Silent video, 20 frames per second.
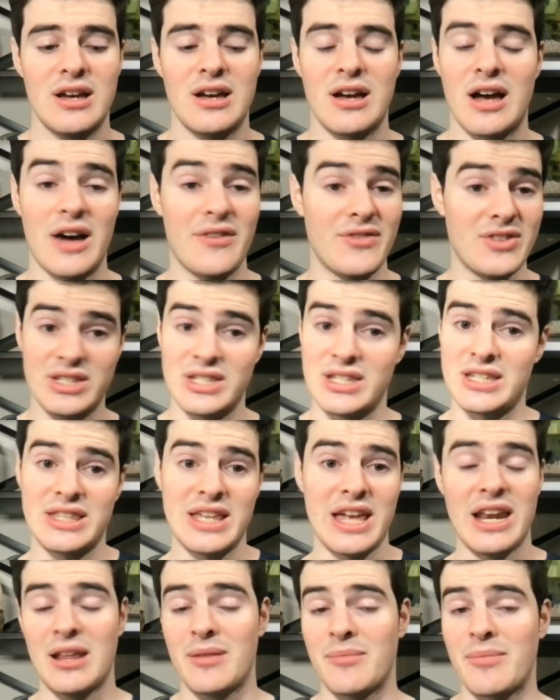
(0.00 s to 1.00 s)
obviously
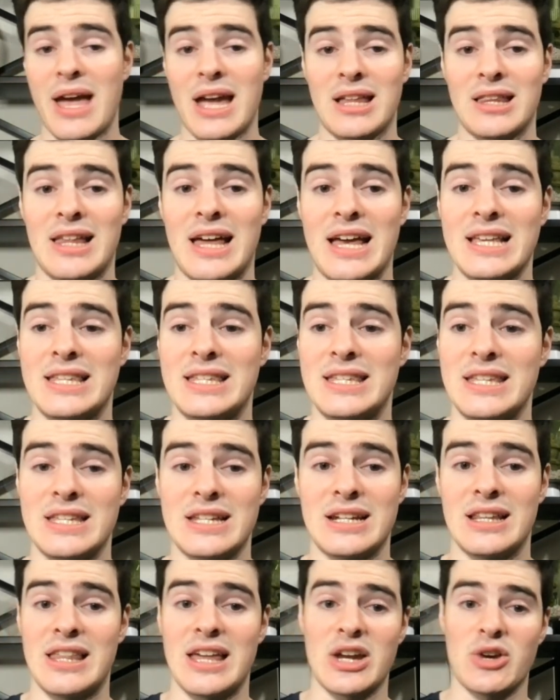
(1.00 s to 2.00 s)
dating back last season
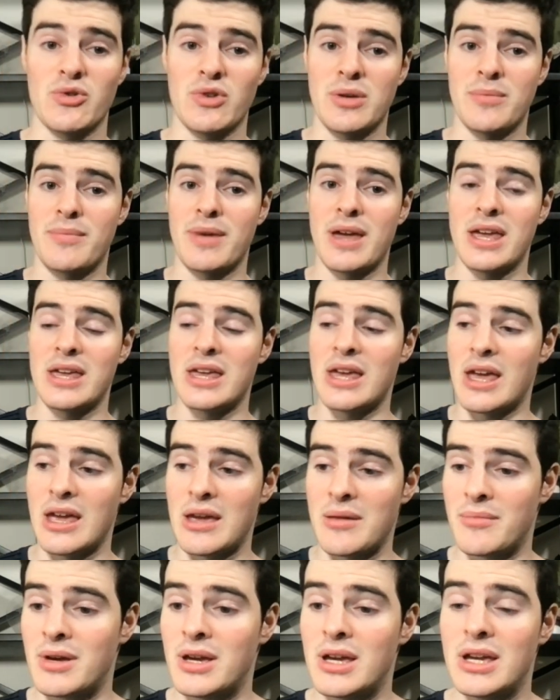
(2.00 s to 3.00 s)
in that Green Bay
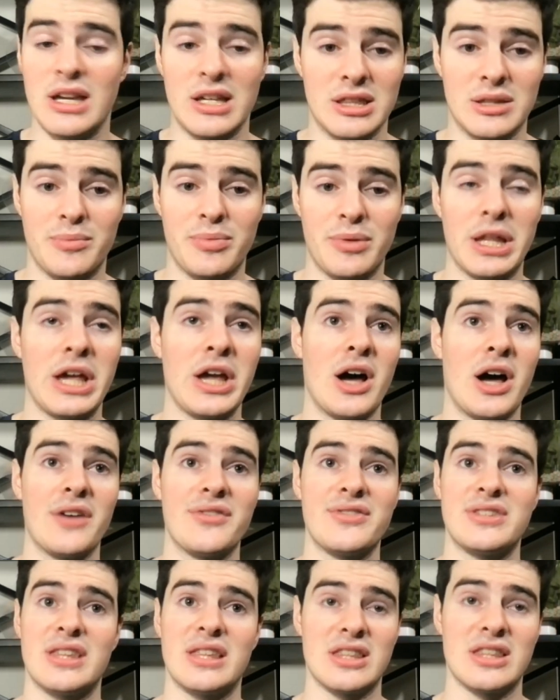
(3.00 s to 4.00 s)
game in the
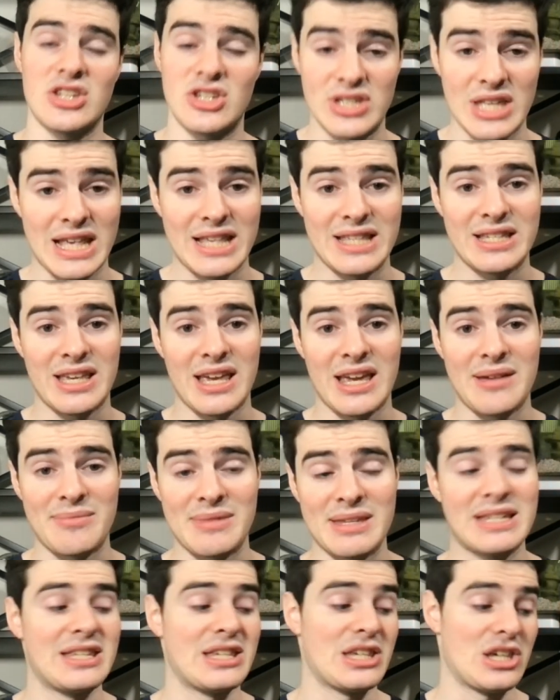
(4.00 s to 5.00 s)
playoffs and then the Saints game
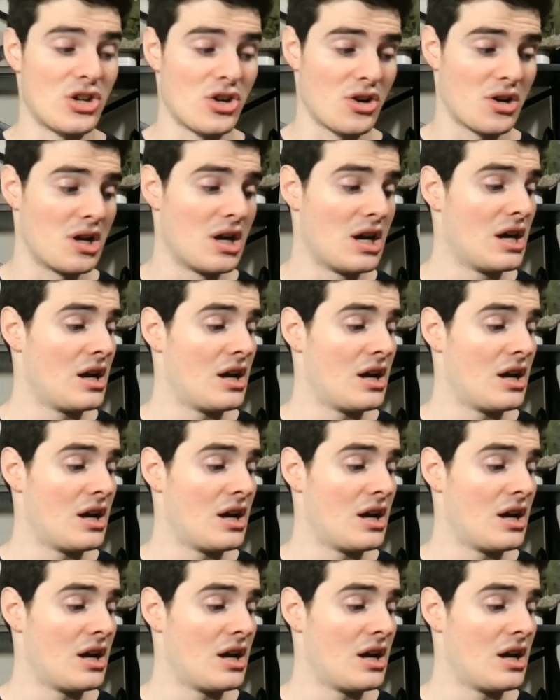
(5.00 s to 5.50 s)
this year.